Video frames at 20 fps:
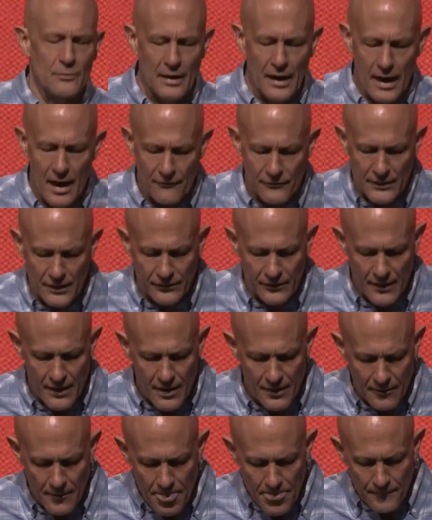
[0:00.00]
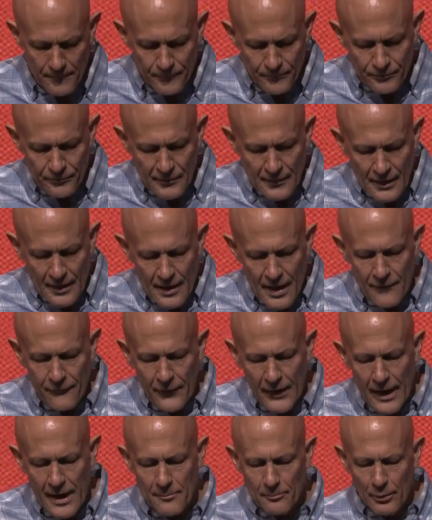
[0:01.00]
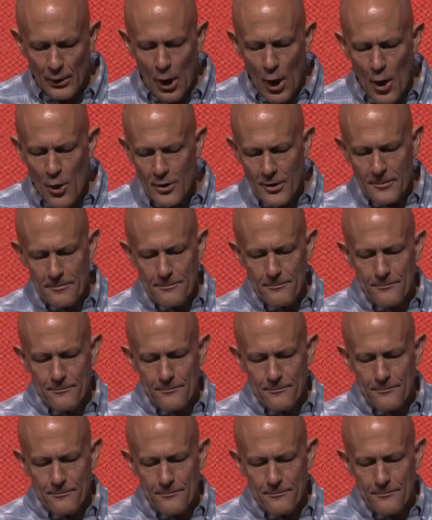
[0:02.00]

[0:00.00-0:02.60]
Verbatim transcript: one half doesn't do. If it ain't broke,